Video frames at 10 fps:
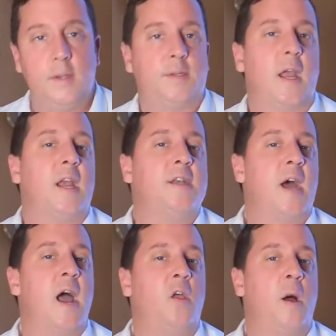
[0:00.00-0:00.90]
So I'm going to
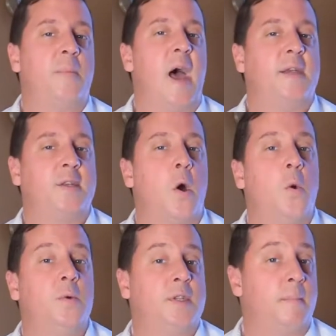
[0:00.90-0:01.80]
dial up that
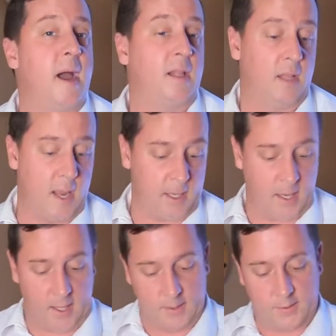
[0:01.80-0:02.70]
tone to my
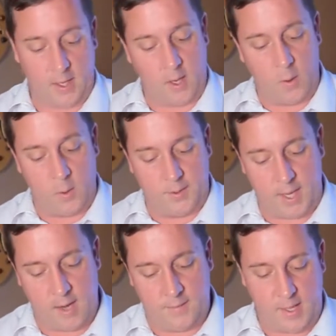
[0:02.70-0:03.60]
liking. So I'm going to hold
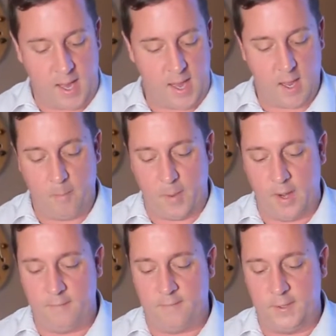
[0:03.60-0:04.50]
down the amp
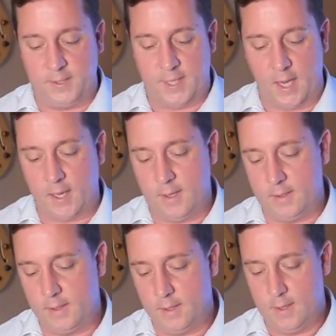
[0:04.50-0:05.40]
button for a
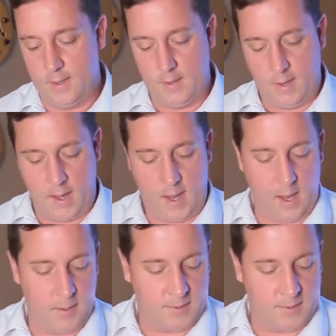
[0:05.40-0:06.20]
second, and I'll